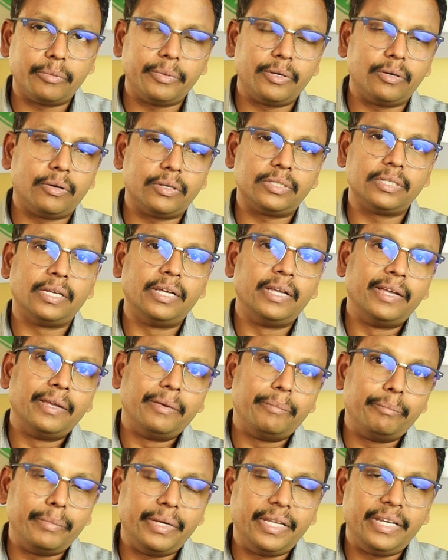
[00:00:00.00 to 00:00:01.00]
Because
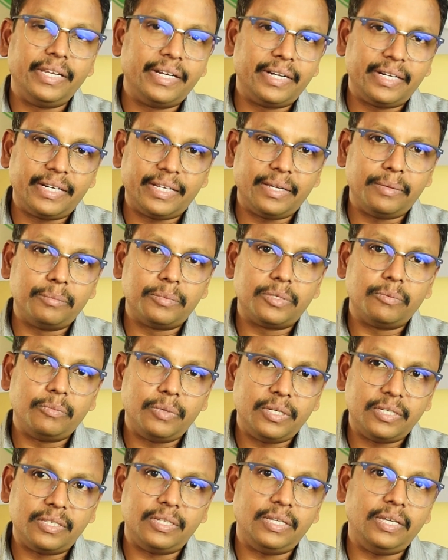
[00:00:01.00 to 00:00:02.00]
many a times
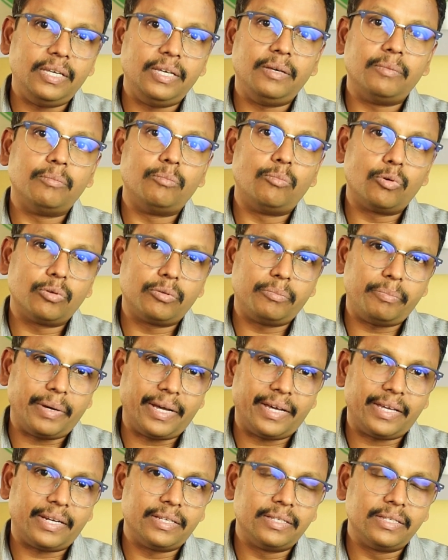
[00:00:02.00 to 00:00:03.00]
we see both
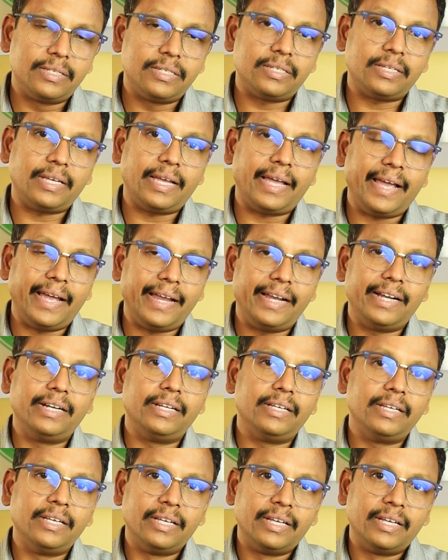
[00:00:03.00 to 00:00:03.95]
parents and